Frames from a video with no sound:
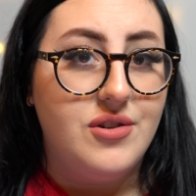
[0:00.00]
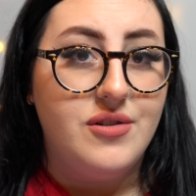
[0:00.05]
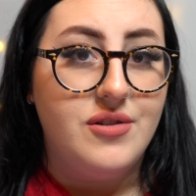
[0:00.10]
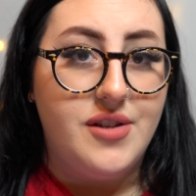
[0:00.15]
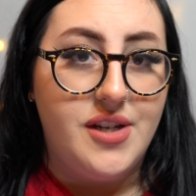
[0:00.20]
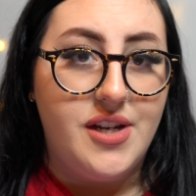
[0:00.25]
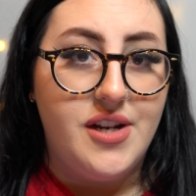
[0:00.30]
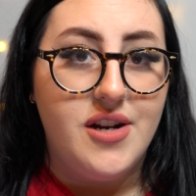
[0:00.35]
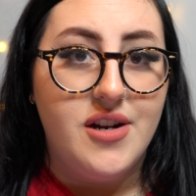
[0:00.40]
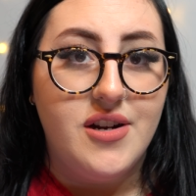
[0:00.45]

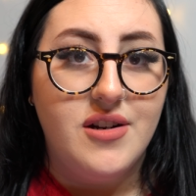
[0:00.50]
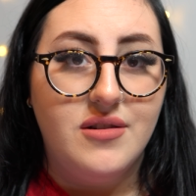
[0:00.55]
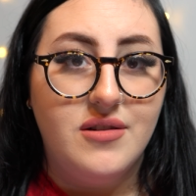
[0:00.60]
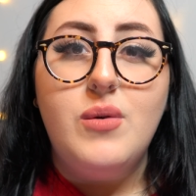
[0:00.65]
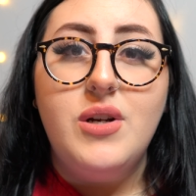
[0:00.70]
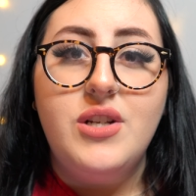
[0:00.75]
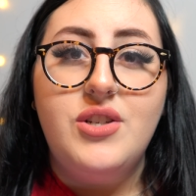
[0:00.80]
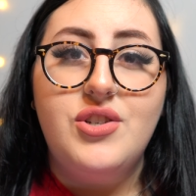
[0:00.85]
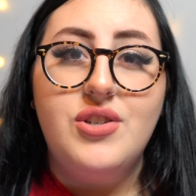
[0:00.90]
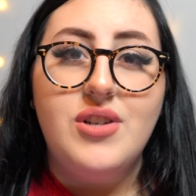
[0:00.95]
earlier.
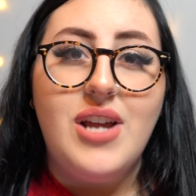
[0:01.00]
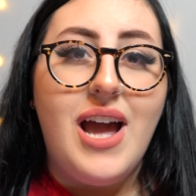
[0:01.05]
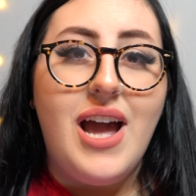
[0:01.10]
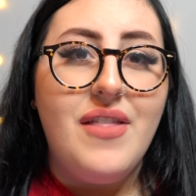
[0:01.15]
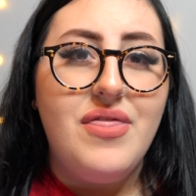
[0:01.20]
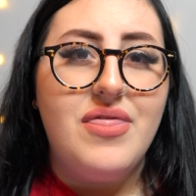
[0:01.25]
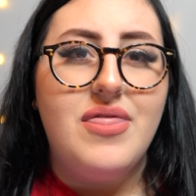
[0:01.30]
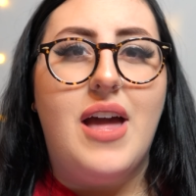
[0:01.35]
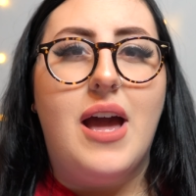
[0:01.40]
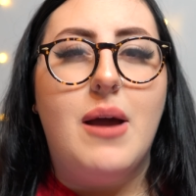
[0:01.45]
Which
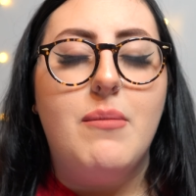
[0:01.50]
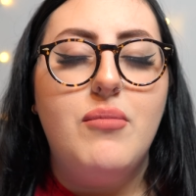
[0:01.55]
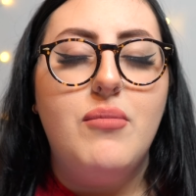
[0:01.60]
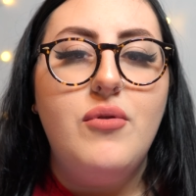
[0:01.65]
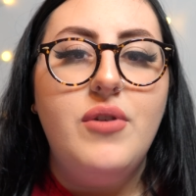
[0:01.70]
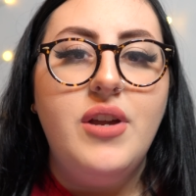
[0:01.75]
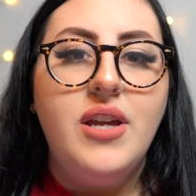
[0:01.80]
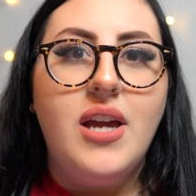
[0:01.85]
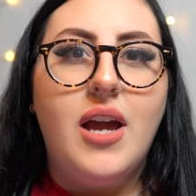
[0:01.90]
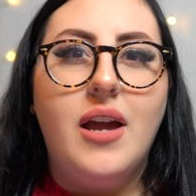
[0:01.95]
at that
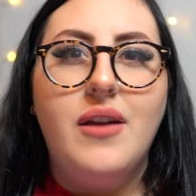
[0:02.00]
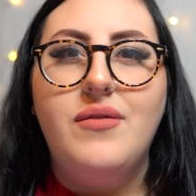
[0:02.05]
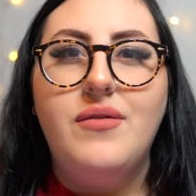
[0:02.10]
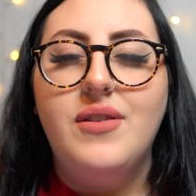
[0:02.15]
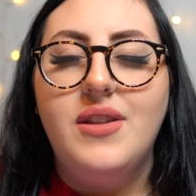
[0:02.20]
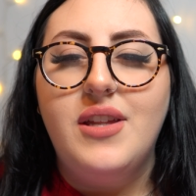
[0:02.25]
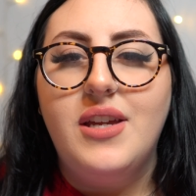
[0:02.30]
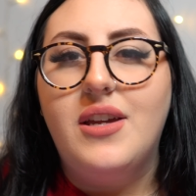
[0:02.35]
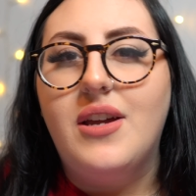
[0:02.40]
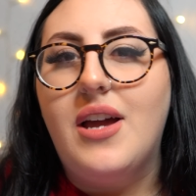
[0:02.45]
point, I
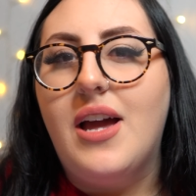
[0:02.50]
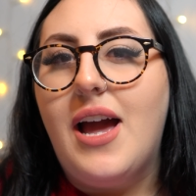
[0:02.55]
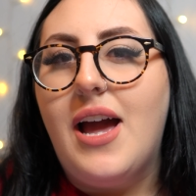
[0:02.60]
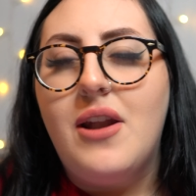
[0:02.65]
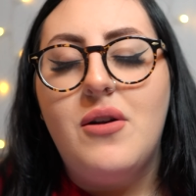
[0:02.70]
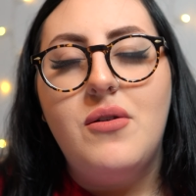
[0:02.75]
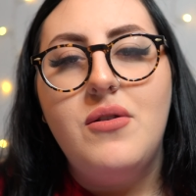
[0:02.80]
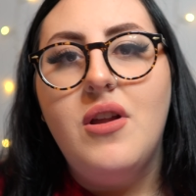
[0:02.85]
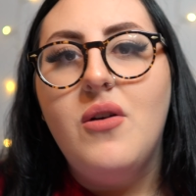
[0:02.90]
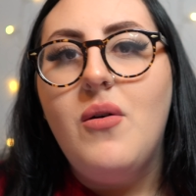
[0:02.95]
feel like I
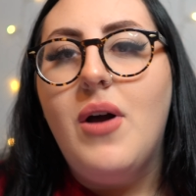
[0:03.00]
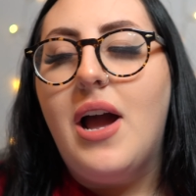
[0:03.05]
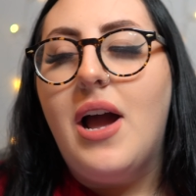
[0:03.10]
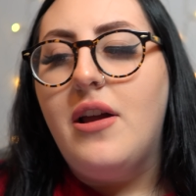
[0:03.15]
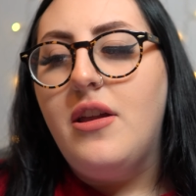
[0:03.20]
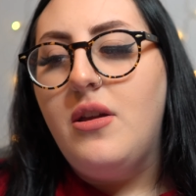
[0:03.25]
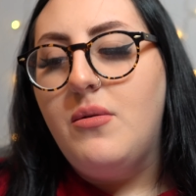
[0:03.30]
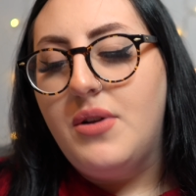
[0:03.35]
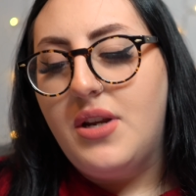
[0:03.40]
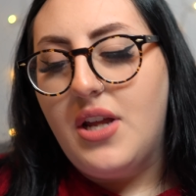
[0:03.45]
don't know how
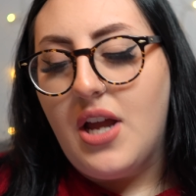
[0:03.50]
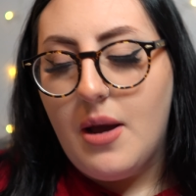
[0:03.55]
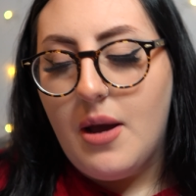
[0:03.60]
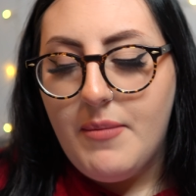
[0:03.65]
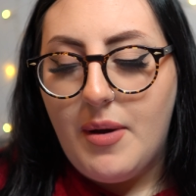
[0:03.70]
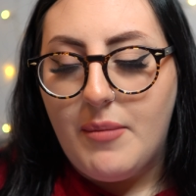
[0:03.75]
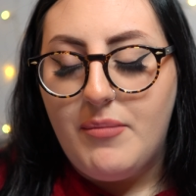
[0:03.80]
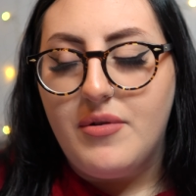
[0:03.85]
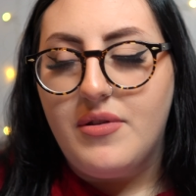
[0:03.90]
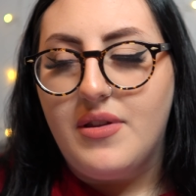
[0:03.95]
you would
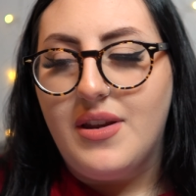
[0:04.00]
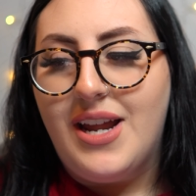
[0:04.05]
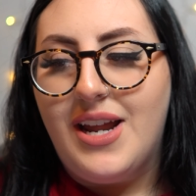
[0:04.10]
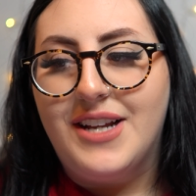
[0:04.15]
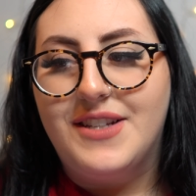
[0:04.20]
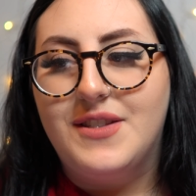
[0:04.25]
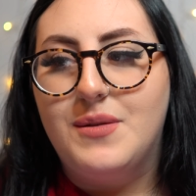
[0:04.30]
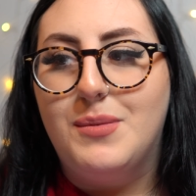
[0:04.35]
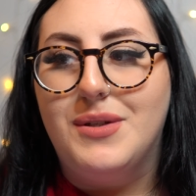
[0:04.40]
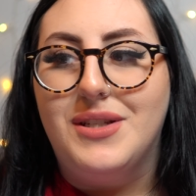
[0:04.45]
come up with an
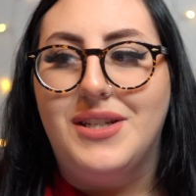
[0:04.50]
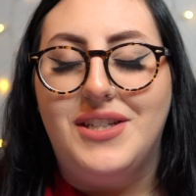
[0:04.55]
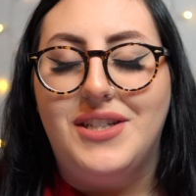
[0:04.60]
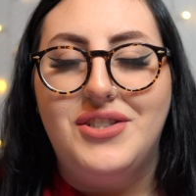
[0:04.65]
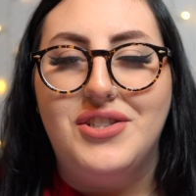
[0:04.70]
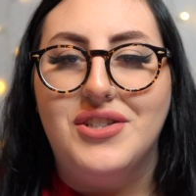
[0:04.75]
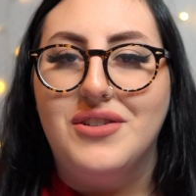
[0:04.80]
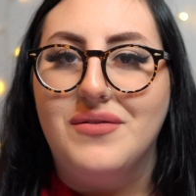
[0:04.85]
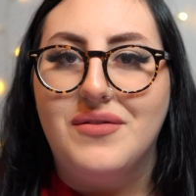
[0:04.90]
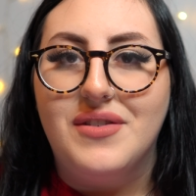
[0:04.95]

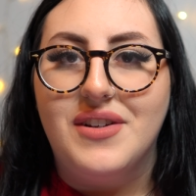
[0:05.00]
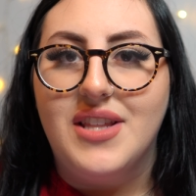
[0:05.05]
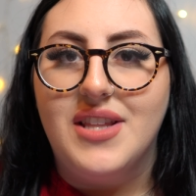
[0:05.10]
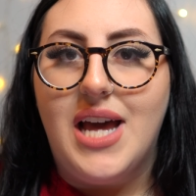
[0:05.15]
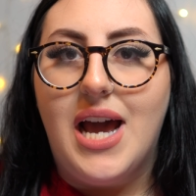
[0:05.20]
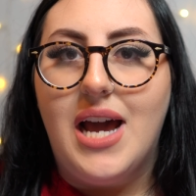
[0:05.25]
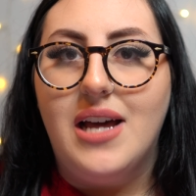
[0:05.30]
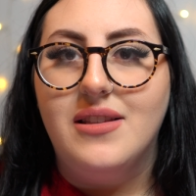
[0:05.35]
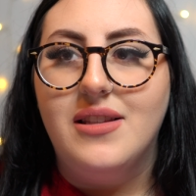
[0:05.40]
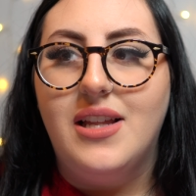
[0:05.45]
explanation for
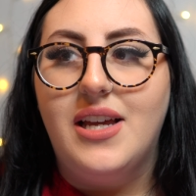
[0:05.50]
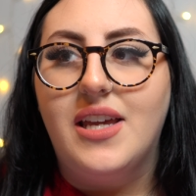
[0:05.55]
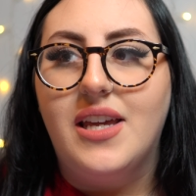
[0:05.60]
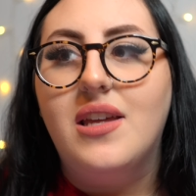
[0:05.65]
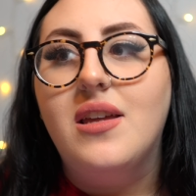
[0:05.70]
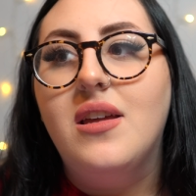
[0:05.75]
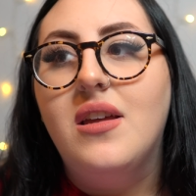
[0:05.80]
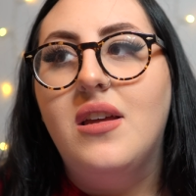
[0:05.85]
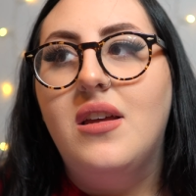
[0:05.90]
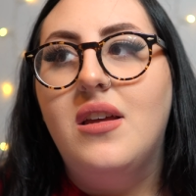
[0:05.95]
that.
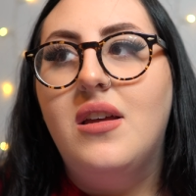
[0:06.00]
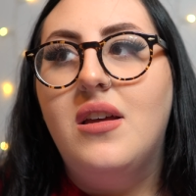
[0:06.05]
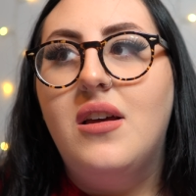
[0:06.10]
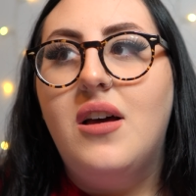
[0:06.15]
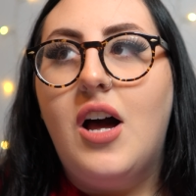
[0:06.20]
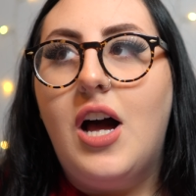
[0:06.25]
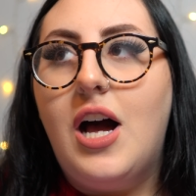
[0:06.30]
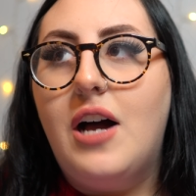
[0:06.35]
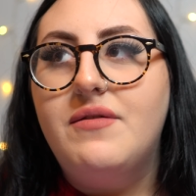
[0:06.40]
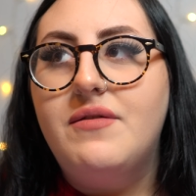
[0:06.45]
Like,
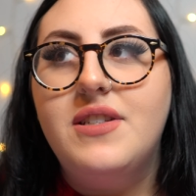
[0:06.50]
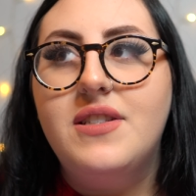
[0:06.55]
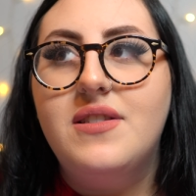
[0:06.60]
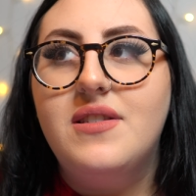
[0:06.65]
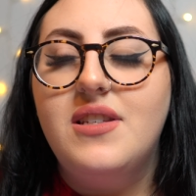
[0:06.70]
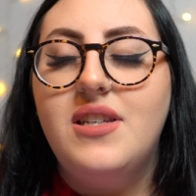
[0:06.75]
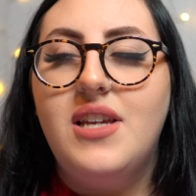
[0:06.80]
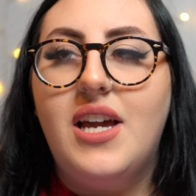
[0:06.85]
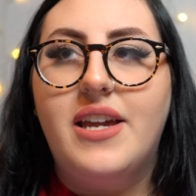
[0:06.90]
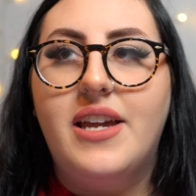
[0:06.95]

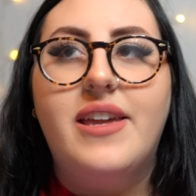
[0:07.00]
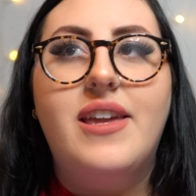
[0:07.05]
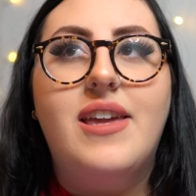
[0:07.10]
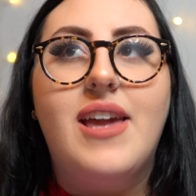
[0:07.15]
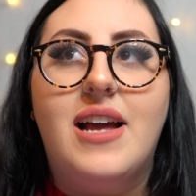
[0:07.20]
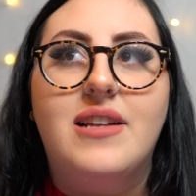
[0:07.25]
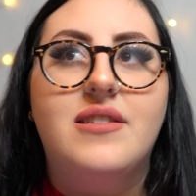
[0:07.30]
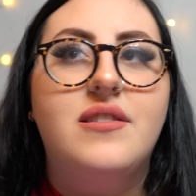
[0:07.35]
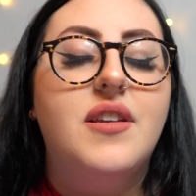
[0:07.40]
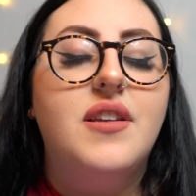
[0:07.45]
Obviously, I
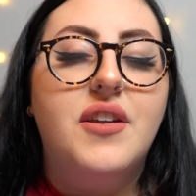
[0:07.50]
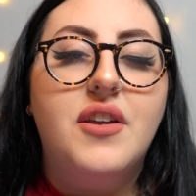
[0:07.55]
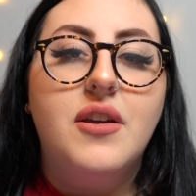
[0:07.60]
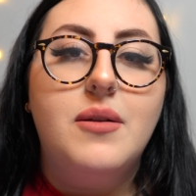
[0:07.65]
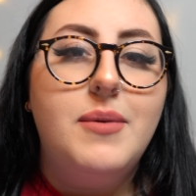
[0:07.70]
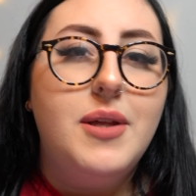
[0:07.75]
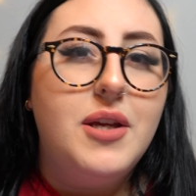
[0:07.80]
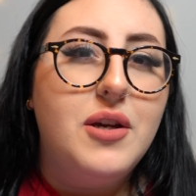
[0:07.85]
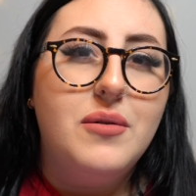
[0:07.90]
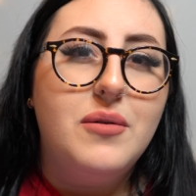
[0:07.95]
guess it
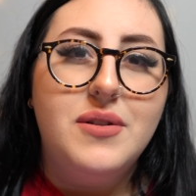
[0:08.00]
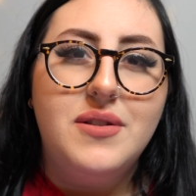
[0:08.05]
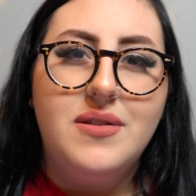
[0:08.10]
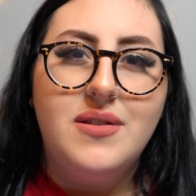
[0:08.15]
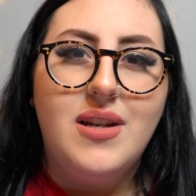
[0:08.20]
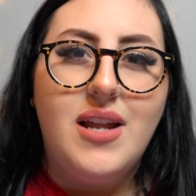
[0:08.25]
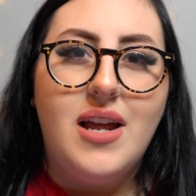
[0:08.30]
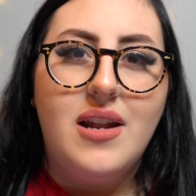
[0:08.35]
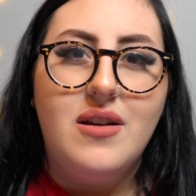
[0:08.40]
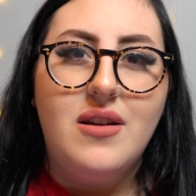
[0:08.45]
could be
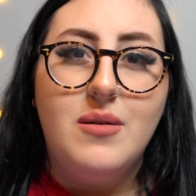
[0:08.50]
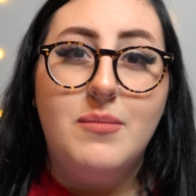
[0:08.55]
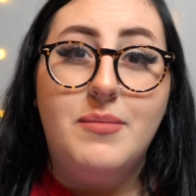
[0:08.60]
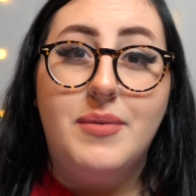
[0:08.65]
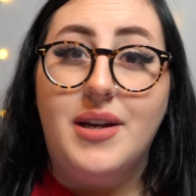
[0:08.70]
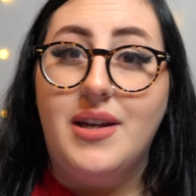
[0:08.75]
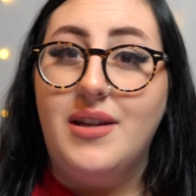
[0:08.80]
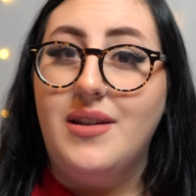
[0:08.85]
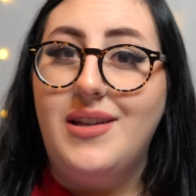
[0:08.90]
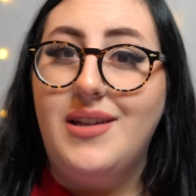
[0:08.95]
coincidental,
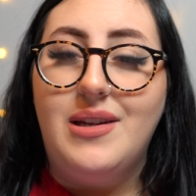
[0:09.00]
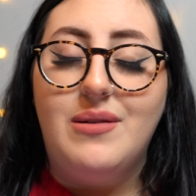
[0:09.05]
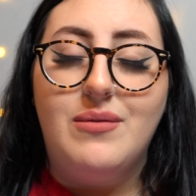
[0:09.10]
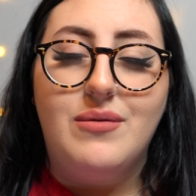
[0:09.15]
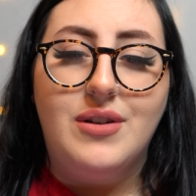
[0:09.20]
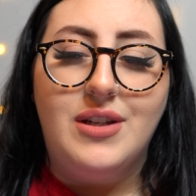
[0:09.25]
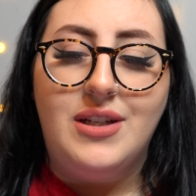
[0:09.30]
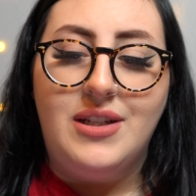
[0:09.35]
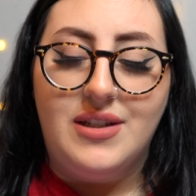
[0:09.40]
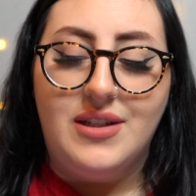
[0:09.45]
but it
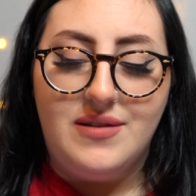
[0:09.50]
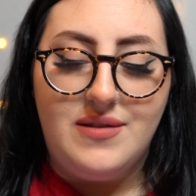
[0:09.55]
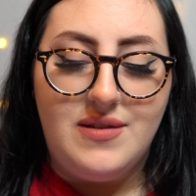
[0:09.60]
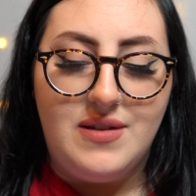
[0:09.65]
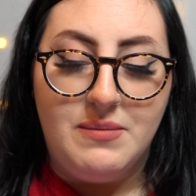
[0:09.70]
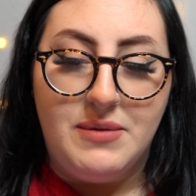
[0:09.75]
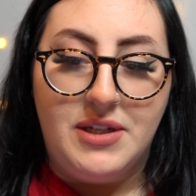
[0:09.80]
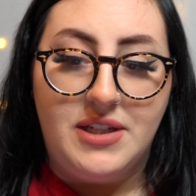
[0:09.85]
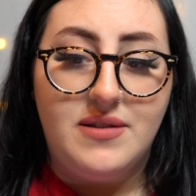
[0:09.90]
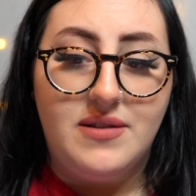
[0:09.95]
really does
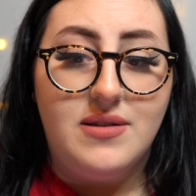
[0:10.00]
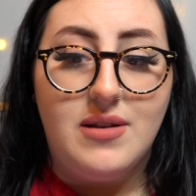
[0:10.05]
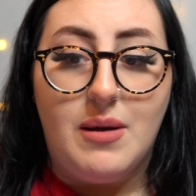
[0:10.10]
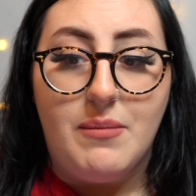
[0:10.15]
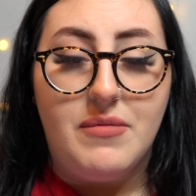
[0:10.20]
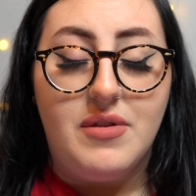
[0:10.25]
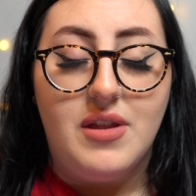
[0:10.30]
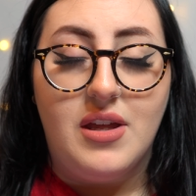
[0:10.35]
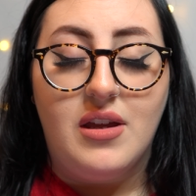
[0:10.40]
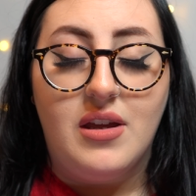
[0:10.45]
seem like
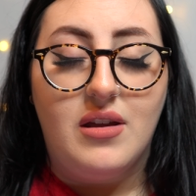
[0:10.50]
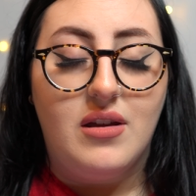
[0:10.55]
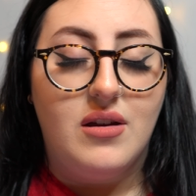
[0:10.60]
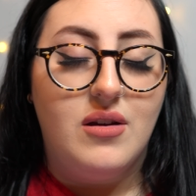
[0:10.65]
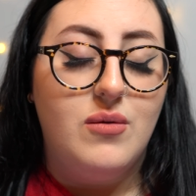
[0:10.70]
something